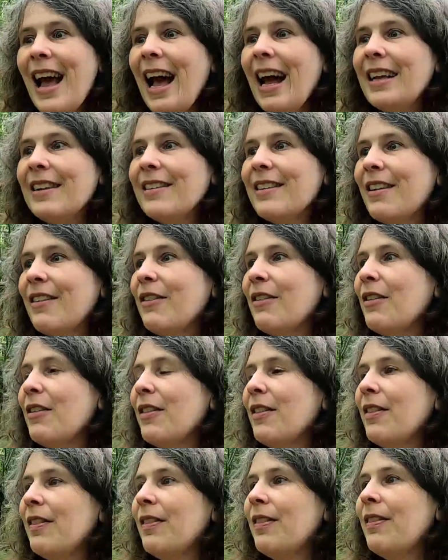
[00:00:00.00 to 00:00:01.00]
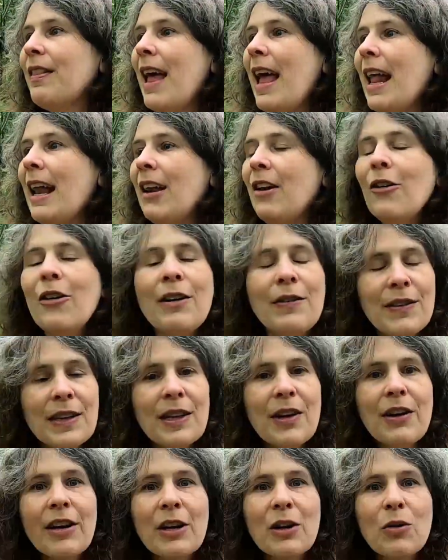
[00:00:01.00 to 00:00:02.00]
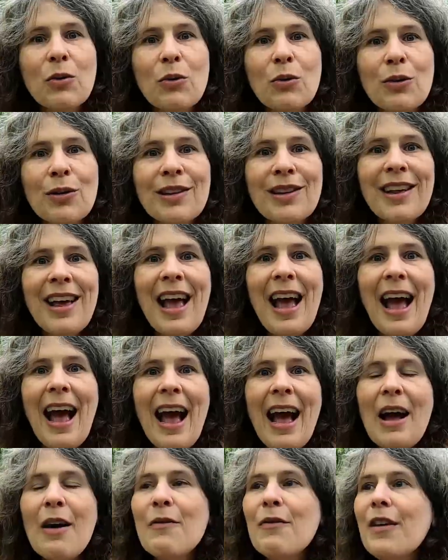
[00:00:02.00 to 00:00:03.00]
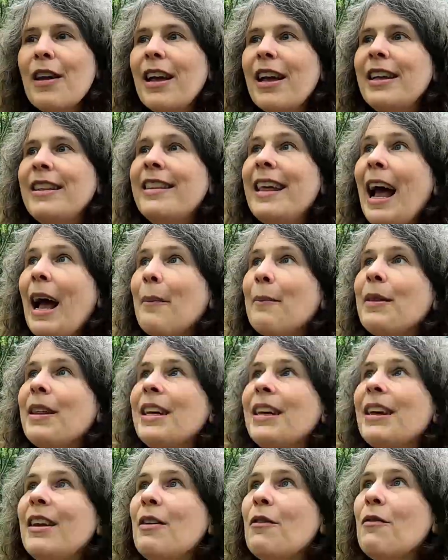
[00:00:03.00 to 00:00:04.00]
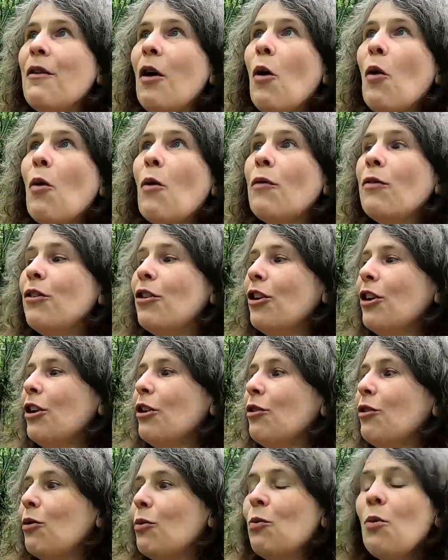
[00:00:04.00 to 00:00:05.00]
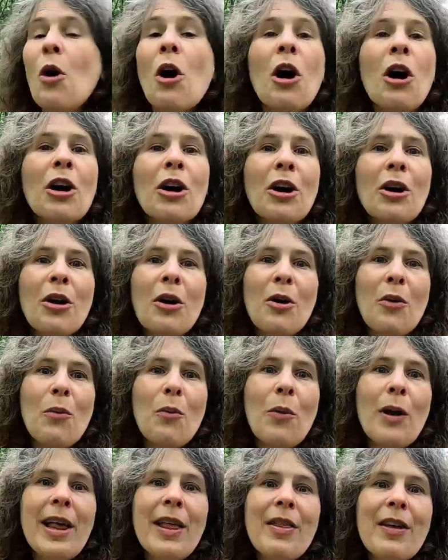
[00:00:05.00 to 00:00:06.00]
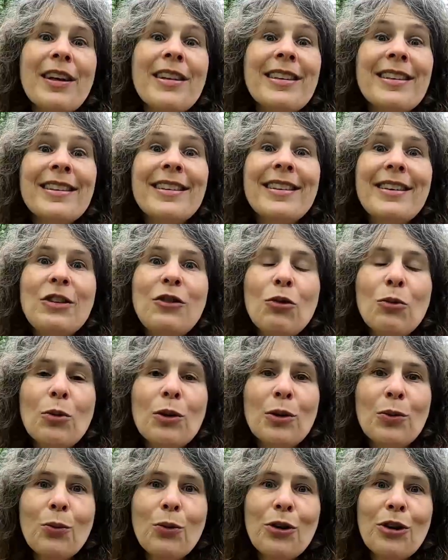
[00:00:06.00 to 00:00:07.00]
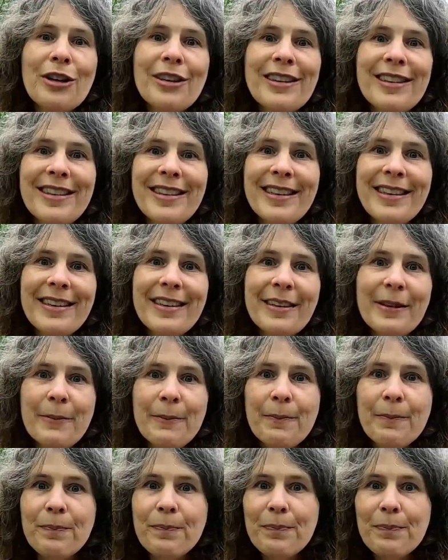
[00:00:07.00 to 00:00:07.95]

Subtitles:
And so their life cycles have adapted and evolved to work with a deciduous woodland system.